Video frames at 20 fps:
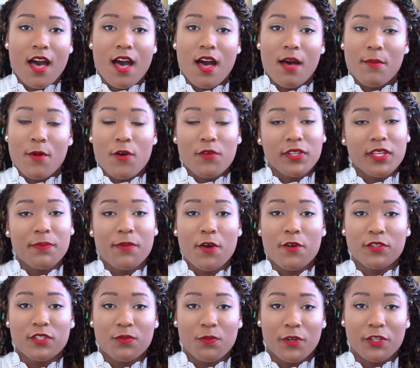Only
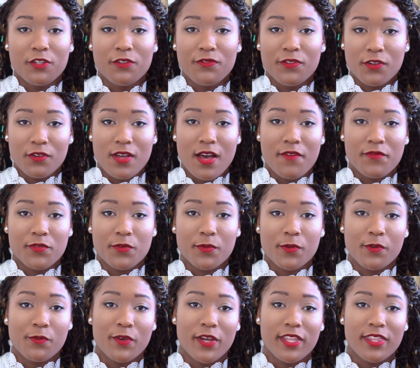post what you feel
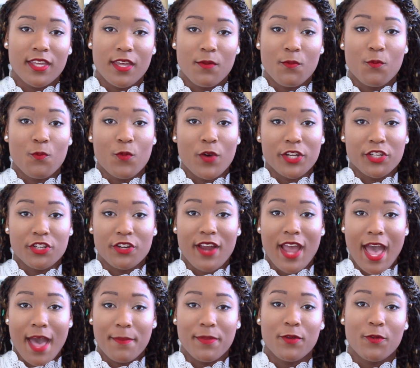comfortable with and what you're
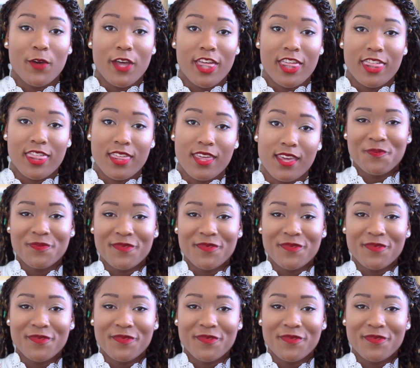happy with.